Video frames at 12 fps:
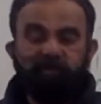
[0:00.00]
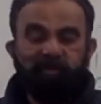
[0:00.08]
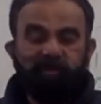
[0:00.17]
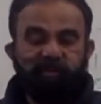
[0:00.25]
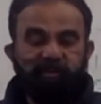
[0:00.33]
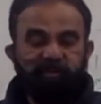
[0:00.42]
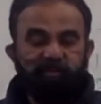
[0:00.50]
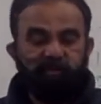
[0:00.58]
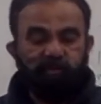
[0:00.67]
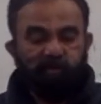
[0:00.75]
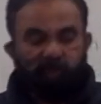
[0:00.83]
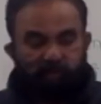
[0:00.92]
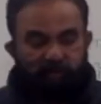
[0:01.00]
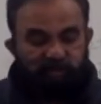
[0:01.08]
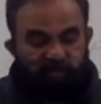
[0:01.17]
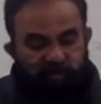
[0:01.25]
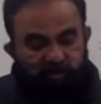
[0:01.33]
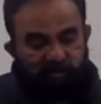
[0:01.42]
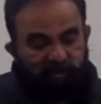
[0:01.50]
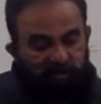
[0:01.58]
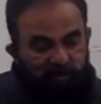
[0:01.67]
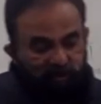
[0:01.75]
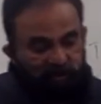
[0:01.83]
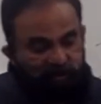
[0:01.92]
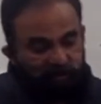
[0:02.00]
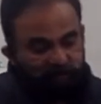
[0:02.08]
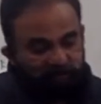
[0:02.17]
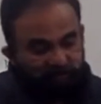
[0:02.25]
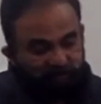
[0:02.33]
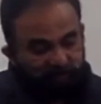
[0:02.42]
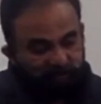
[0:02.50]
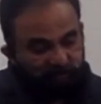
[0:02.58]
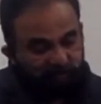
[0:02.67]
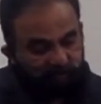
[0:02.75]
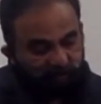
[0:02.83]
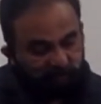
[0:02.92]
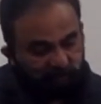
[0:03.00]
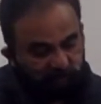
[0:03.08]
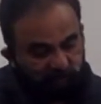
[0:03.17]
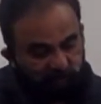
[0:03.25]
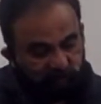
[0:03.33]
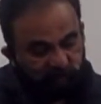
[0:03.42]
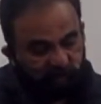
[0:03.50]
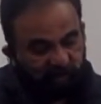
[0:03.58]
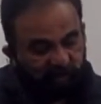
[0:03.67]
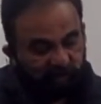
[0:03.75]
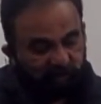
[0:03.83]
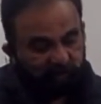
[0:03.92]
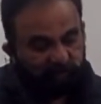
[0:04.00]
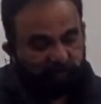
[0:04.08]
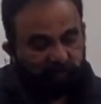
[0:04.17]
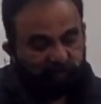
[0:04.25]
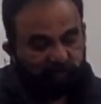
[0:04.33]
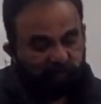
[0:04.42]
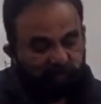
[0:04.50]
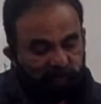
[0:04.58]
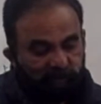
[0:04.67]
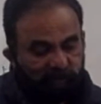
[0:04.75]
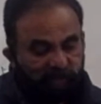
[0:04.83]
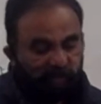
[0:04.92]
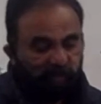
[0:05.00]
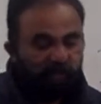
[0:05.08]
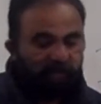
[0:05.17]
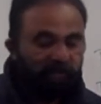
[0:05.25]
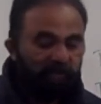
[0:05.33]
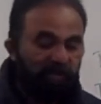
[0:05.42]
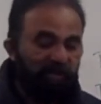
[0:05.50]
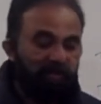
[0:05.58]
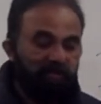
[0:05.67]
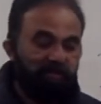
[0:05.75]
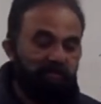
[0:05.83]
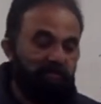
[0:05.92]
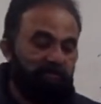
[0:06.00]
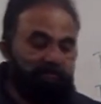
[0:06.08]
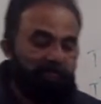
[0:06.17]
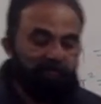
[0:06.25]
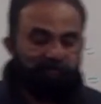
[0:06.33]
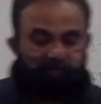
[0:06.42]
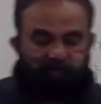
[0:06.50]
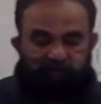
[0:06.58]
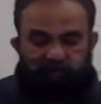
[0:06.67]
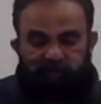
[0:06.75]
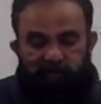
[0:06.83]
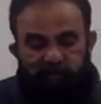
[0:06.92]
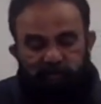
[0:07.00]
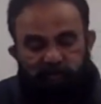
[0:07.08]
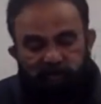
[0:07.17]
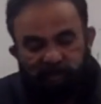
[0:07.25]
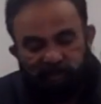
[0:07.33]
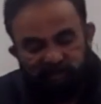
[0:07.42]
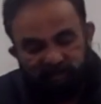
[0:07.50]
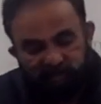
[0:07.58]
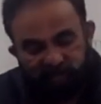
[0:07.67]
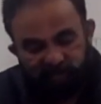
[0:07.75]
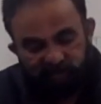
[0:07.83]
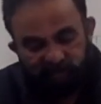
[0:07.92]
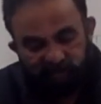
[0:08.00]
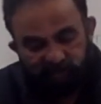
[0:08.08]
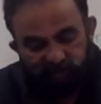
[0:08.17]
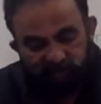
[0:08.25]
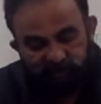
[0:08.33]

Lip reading: I need to know how much is the reading, because I need to get the readings. So I have attached a little